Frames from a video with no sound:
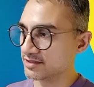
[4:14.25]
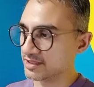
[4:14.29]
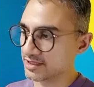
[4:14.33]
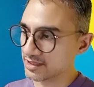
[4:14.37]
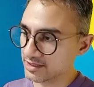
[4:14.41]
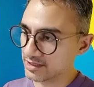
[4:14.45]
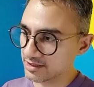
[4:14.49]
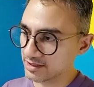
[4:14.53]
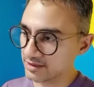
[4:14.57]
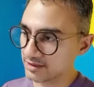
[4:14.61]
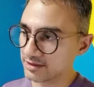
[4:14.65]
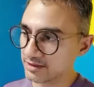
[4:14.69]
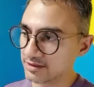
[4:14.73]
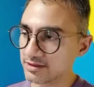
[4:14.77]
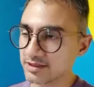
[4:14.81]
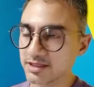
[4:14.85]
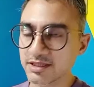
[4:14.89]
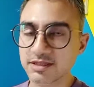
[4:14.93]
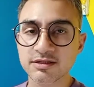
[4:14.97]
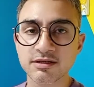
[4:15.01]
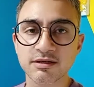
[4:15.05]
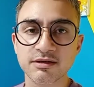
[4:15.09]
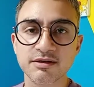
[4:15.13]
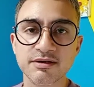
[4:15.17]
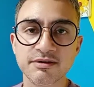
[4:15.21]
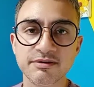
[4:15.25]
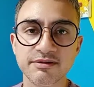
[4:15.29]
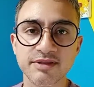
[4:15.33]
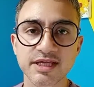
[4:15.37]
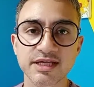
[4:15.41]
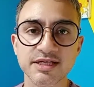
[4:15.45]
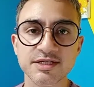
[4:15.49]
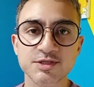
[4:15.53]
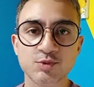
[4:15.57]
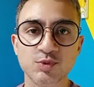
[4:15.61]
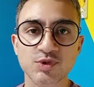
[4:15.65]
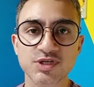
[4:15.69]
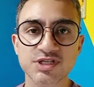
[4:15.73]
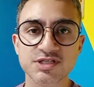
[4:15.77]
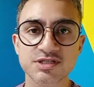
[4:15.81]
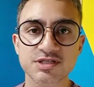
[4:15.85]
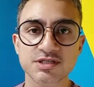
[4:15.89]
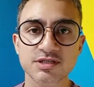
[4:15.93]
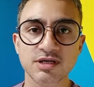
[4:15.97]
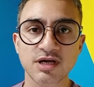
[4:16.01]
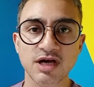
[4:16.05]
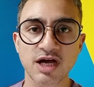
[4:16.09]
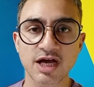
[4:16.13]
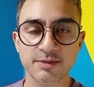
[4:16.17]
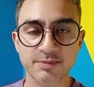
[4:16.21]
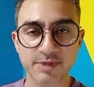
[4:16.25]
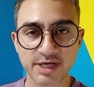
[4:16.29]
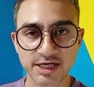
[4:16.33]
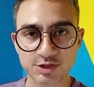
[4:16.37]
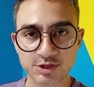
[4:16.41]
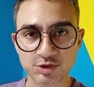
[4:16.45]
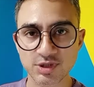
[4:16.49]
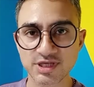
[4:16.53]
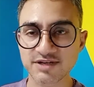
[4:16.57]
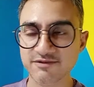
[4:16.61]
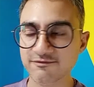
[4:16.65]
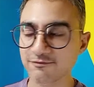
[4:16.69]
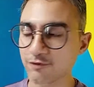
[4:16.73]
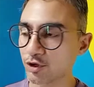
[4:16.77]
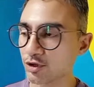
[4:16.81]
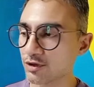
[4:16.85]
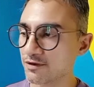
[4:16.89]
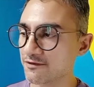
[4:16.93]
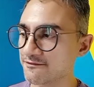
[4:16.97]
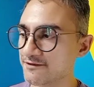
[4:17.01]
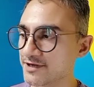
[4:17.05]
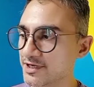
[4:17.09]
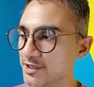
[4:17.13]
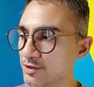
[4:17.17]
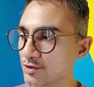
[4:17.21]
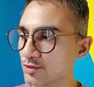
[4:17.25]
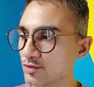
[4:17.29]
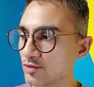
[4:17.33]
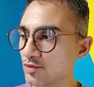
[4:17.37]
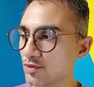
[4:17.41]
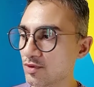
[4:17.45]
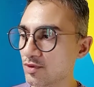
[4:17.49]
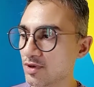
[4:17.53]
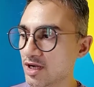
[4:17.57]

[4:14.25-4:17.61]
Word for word: the the current things which i'm actually involved into